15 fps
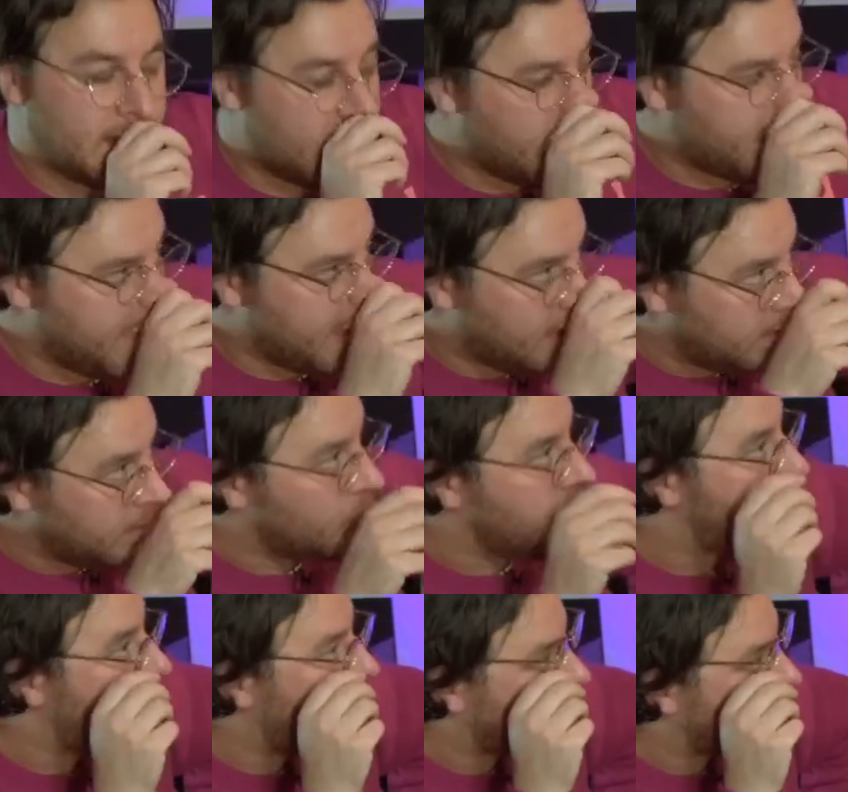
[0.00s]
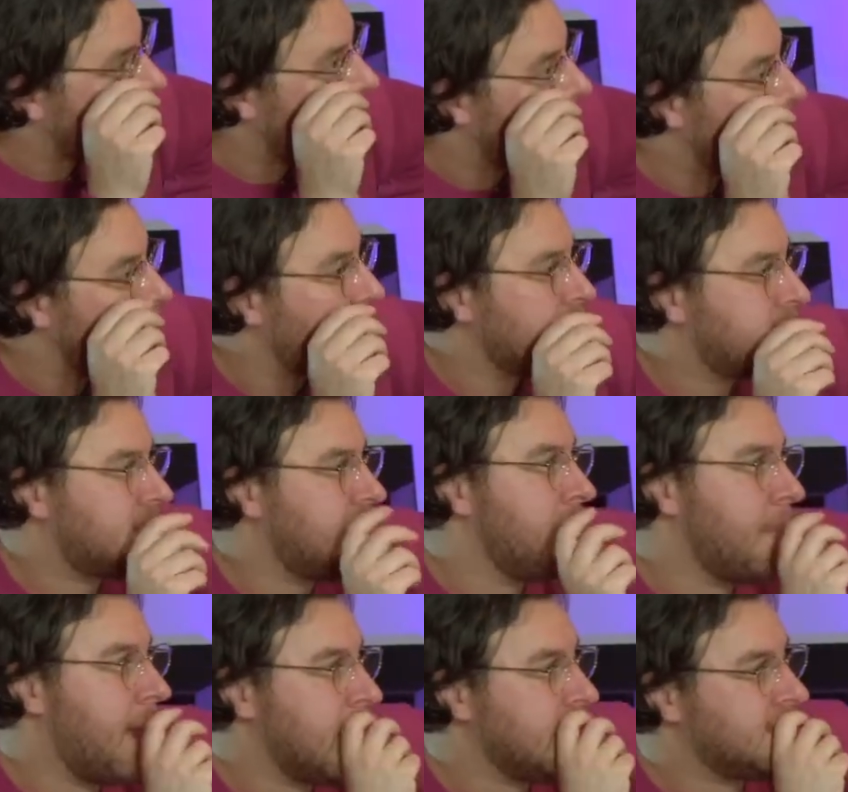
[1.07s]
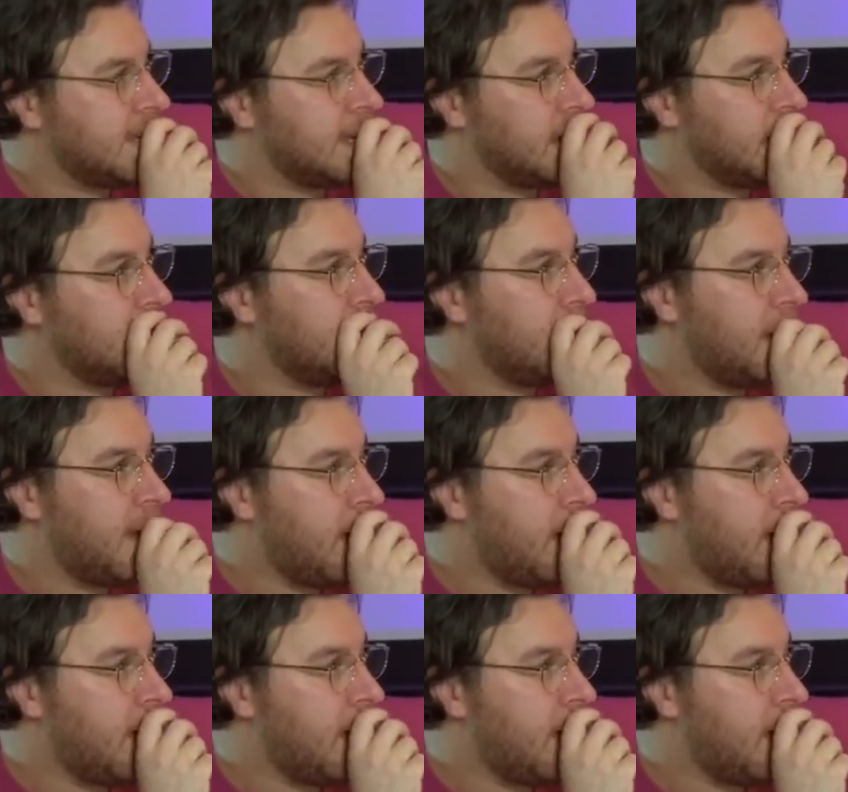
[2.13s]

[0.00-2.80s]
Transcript: And I think loop packs are the most amazing